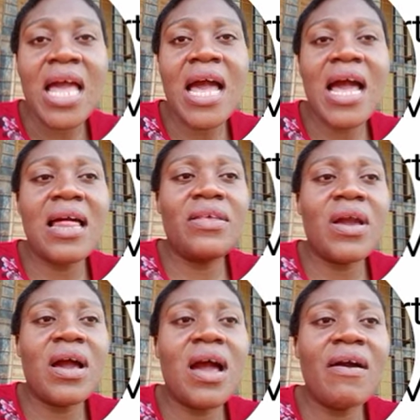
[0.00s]
and you
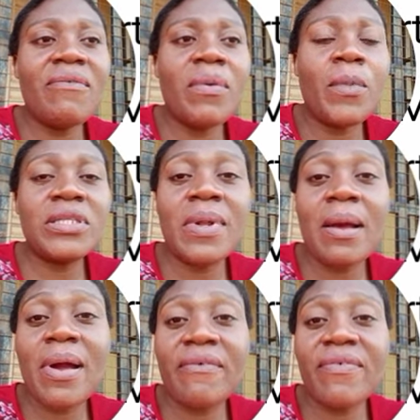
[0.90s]
have
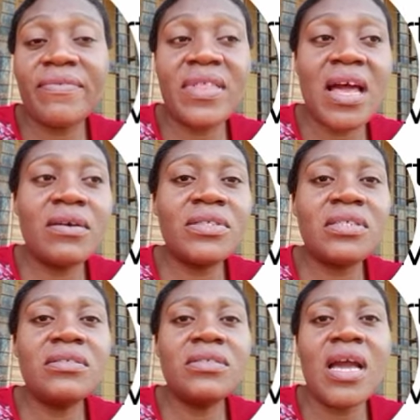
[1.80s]
multiplied by
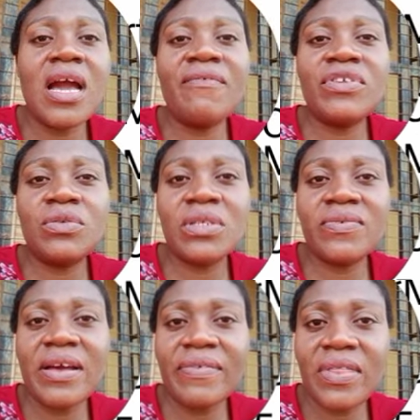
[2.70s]
5,000, you're having
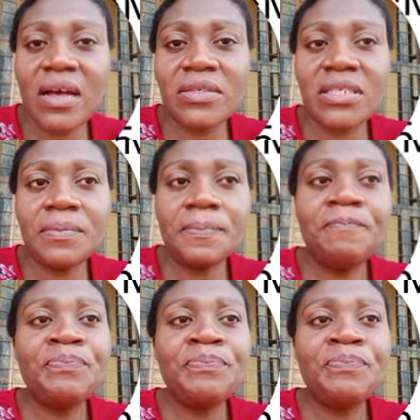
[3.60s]
25,000.